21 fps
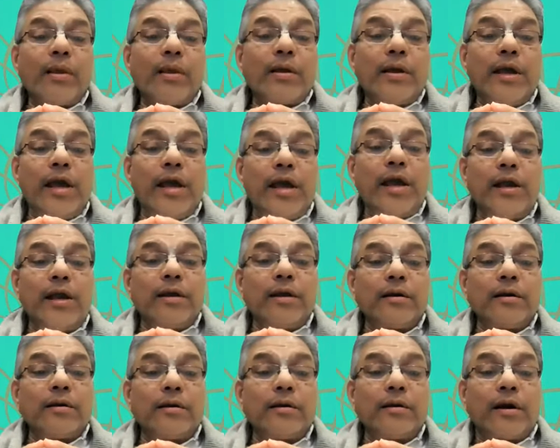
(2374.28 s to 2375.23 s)
he
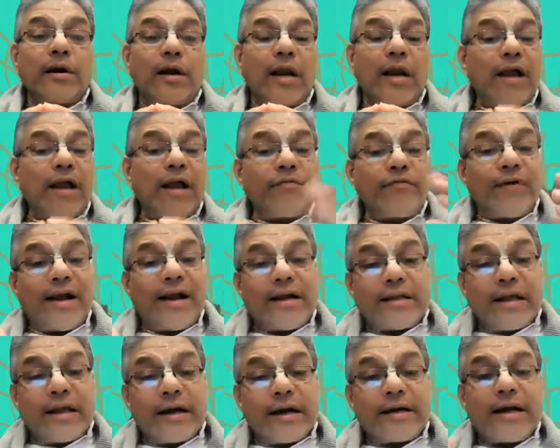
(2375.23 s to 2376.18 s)

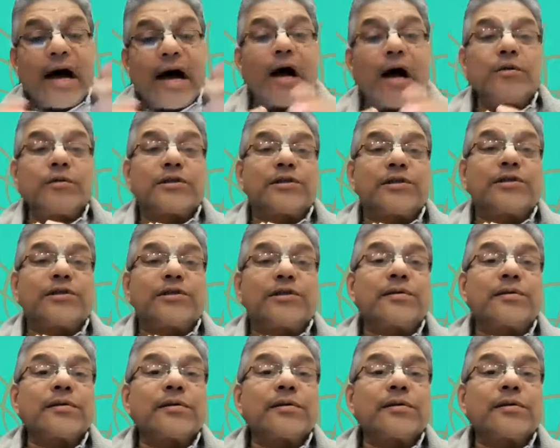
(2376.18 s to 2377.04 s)
clarified their doubts.